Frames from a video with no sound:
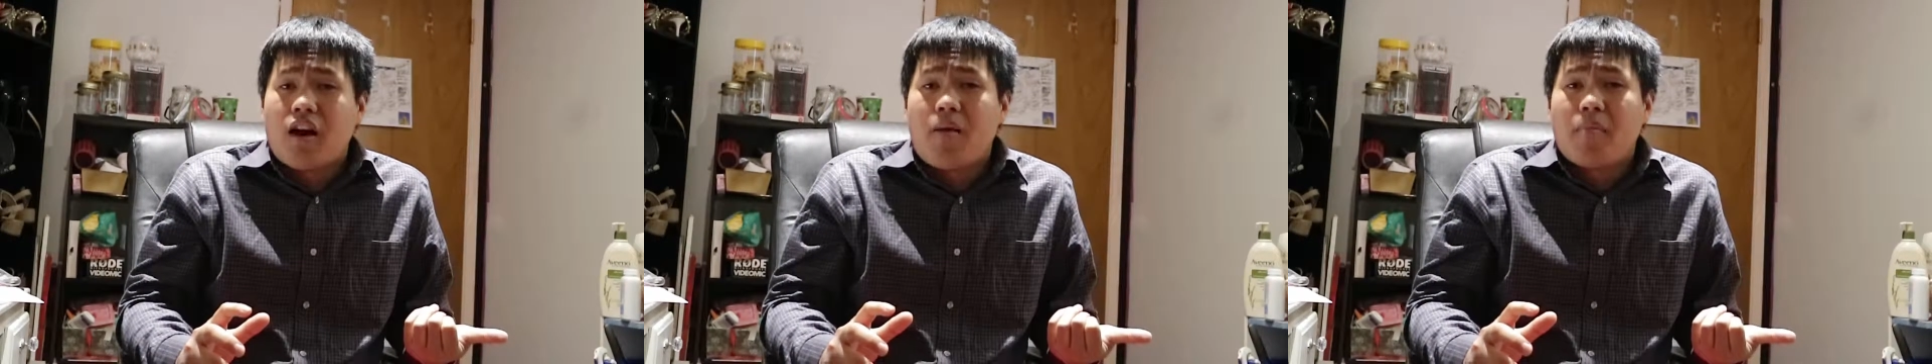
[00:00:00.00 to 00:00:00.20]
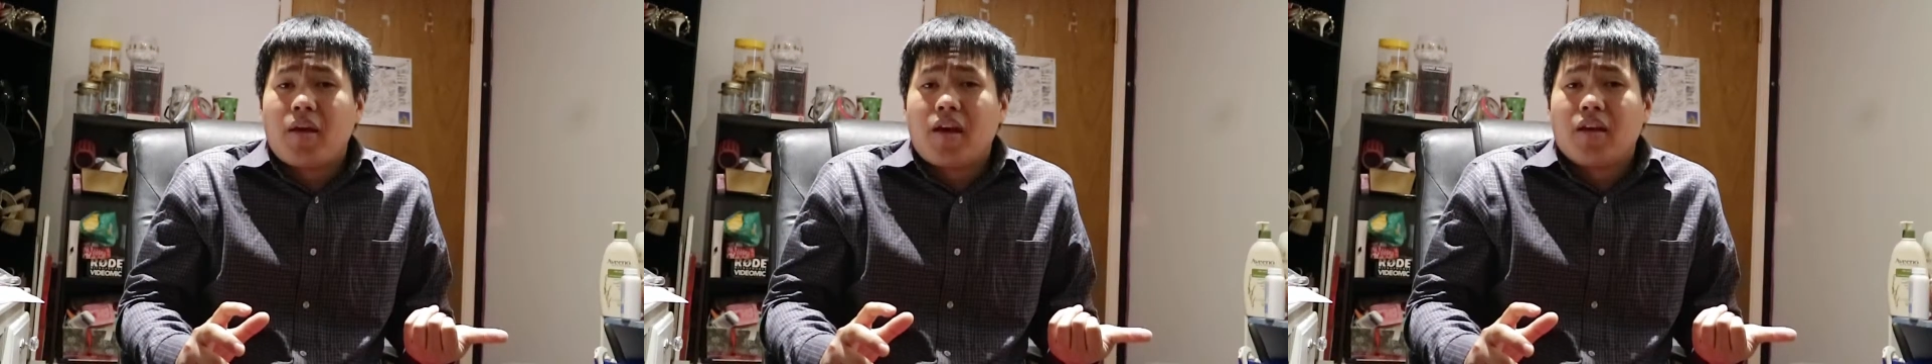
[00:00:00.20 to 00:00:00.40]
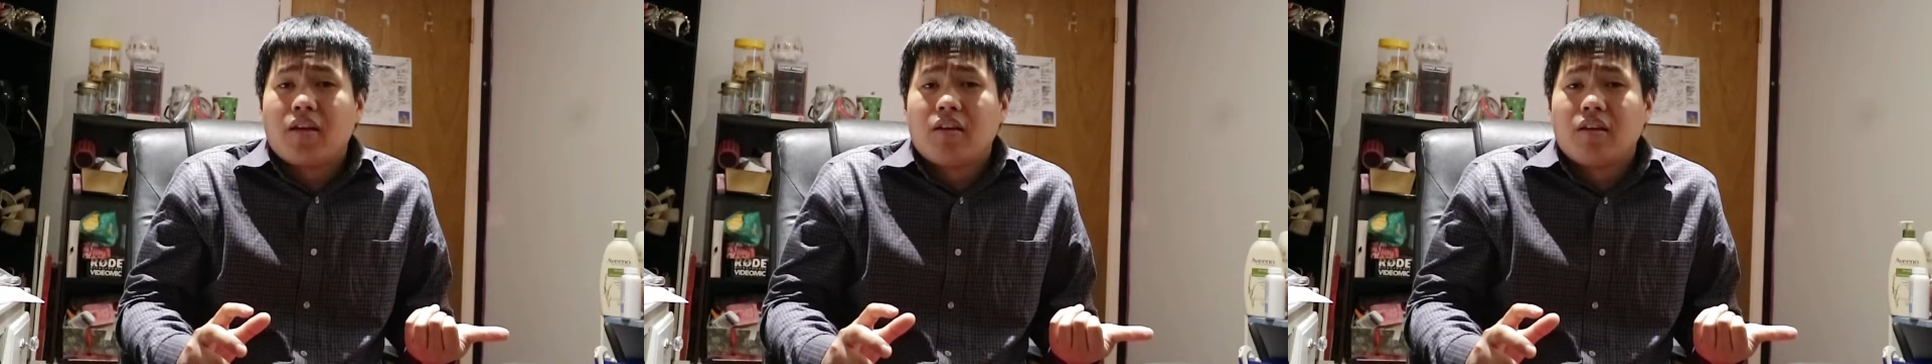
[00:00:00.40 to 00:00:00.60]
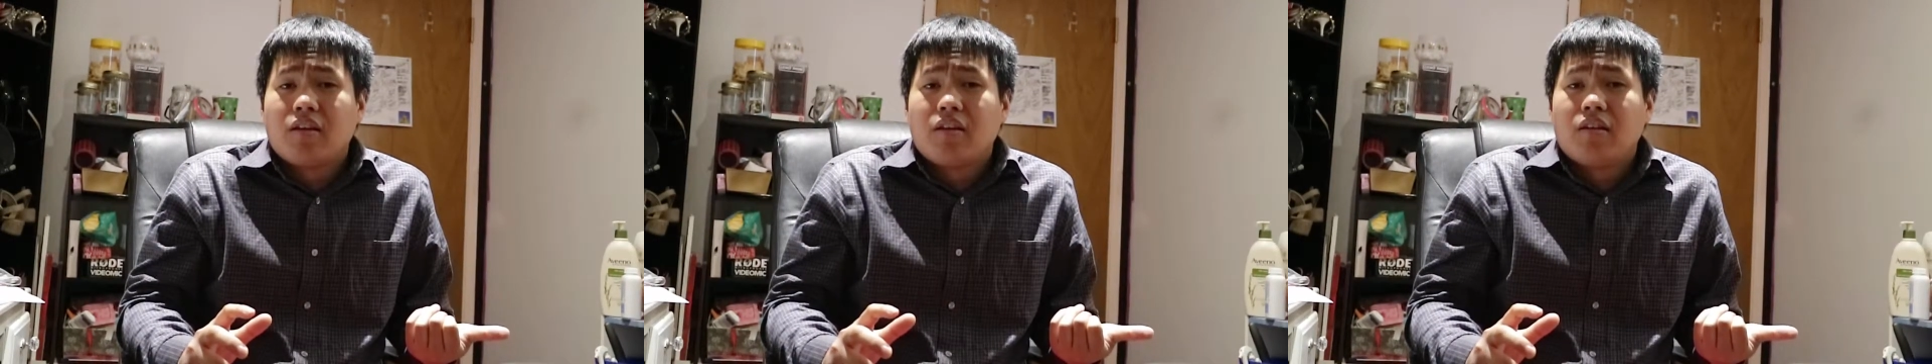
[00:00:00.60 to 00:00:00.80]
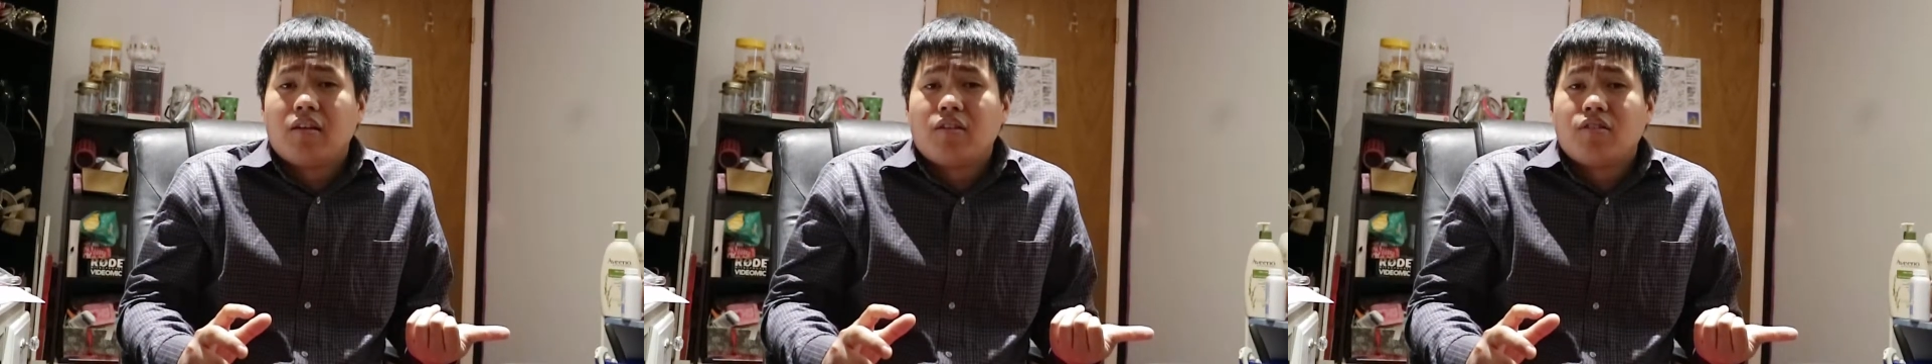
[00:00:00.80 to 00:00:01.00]
on me.
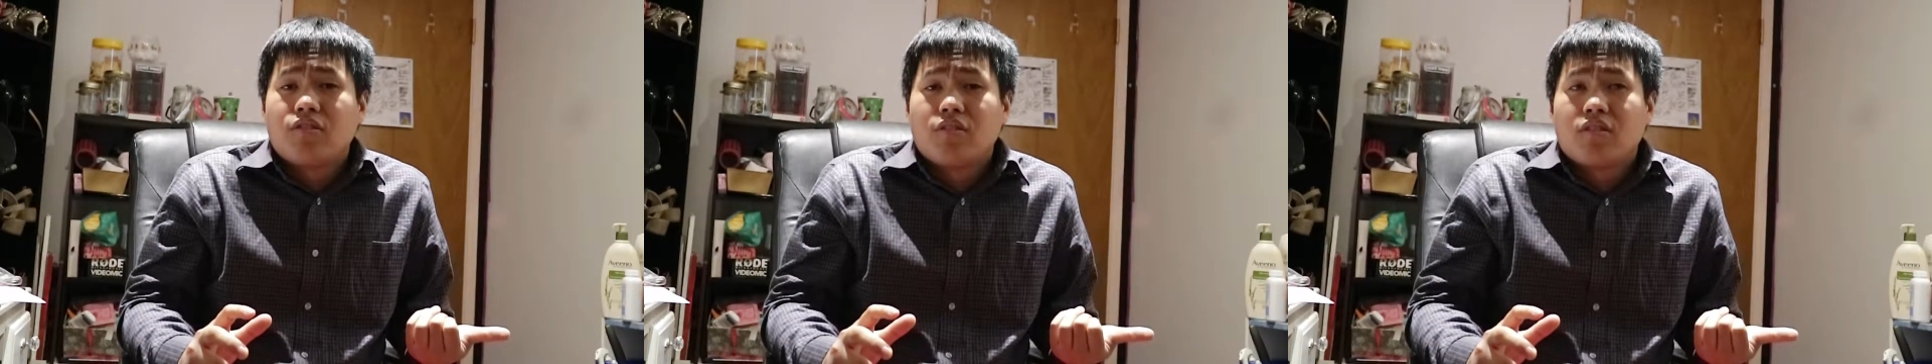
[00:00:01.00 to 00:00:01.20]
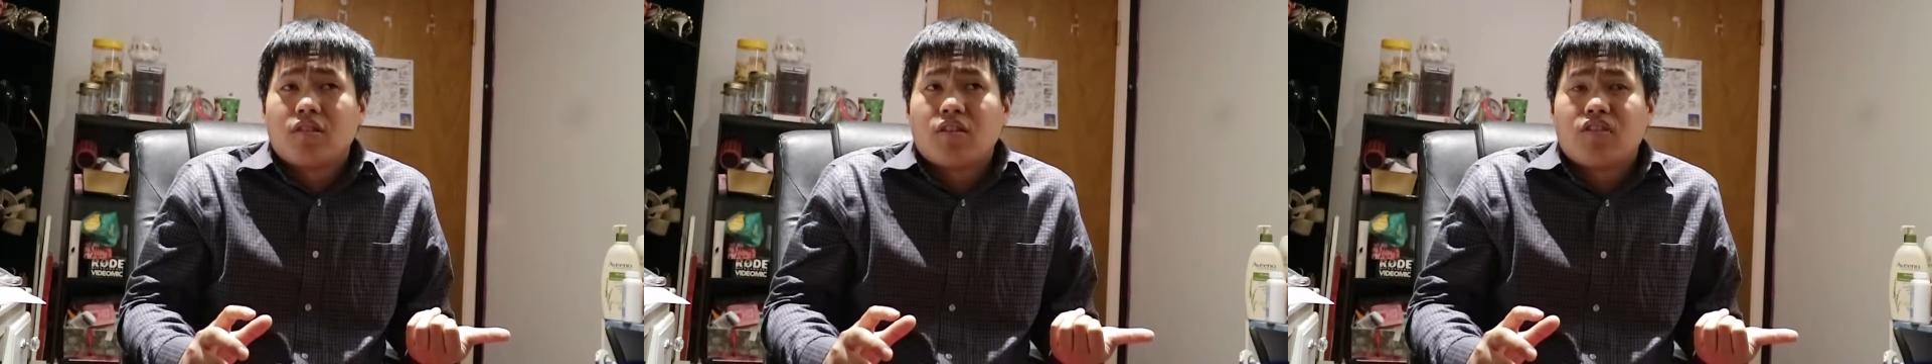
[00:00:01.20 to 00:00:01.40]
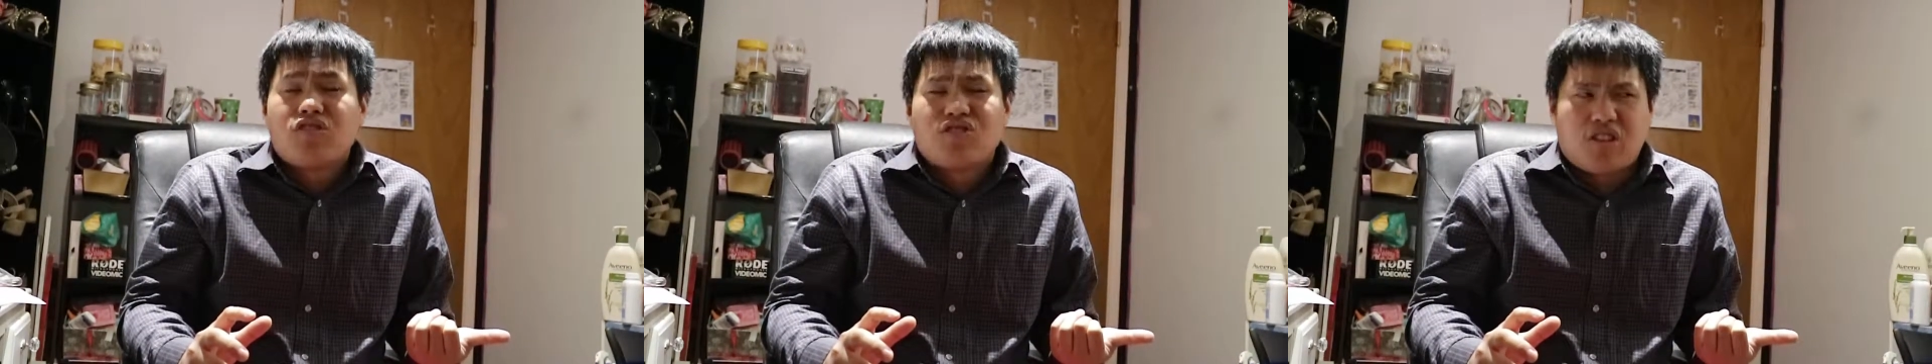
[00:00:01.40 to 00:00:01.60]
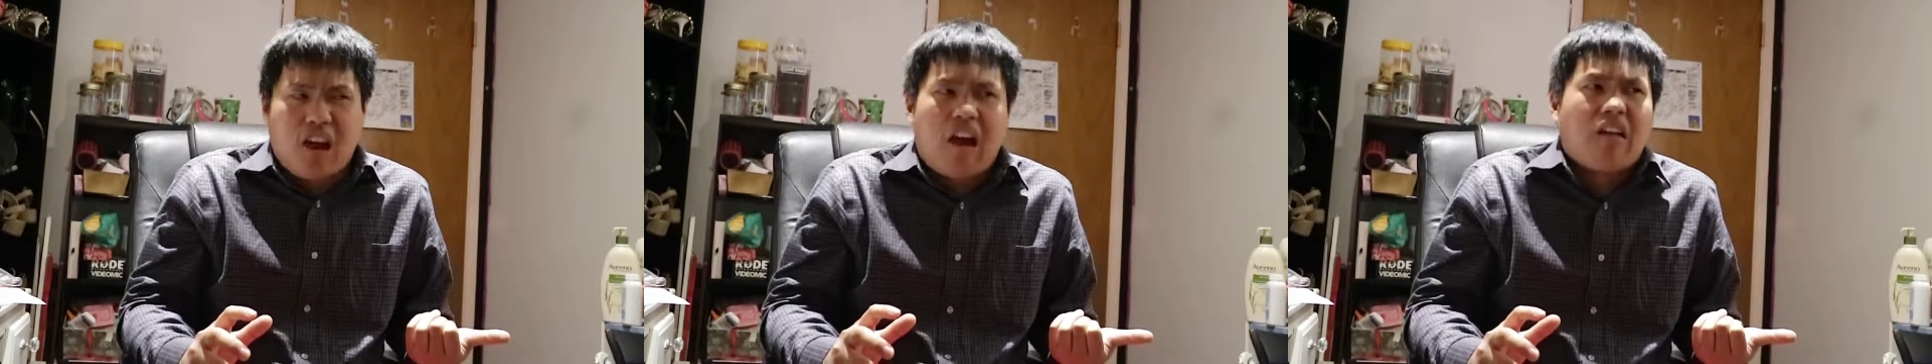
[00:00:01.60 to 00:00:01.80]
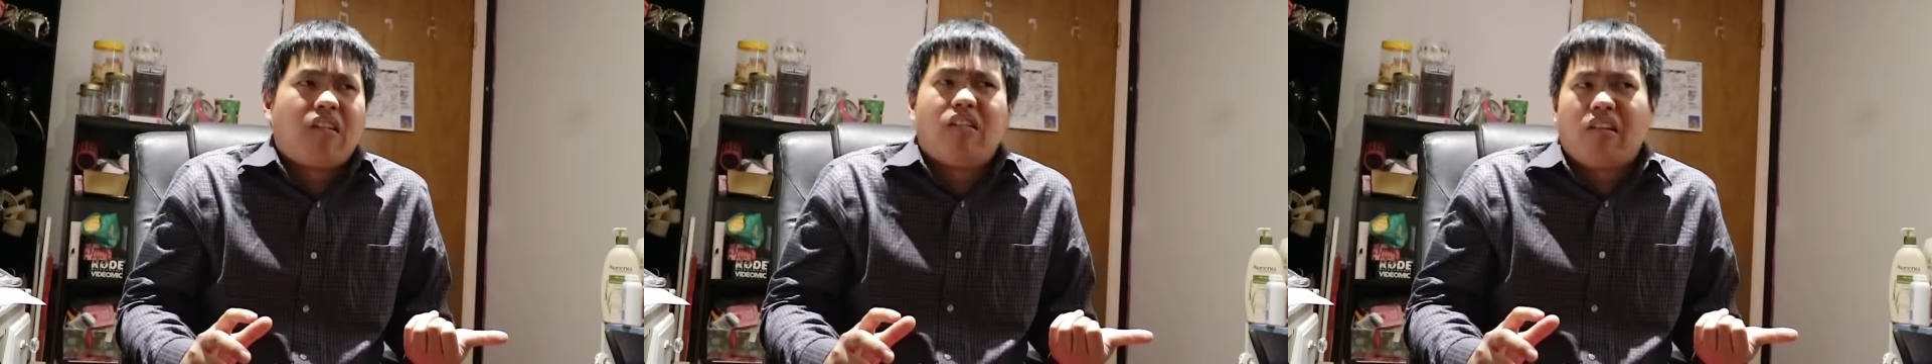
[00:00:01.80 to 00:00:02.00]

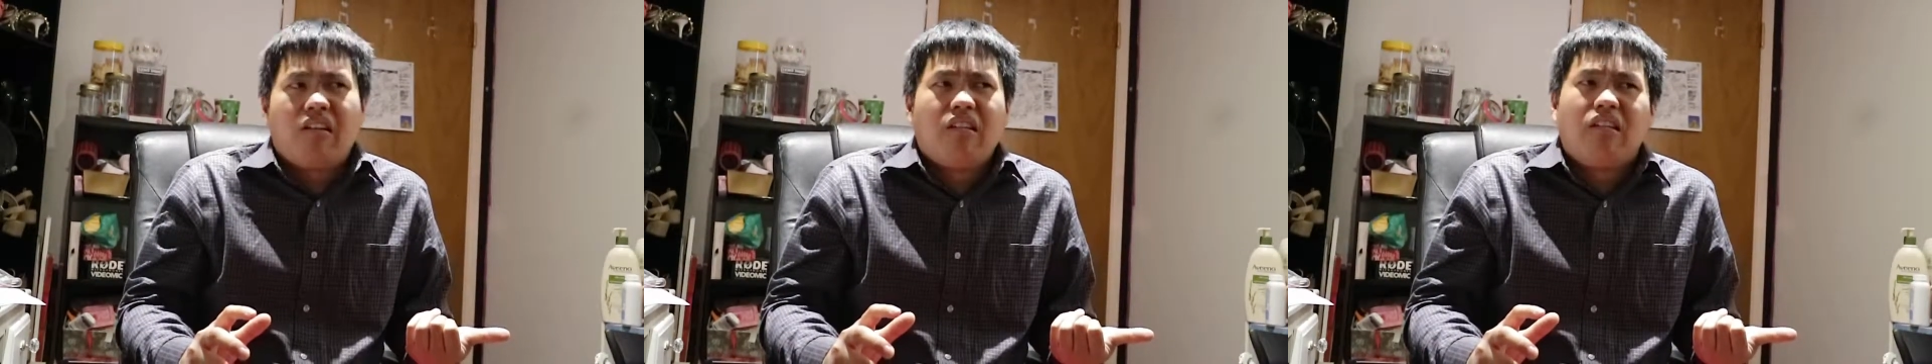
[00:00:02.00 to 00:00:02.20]
Chuck.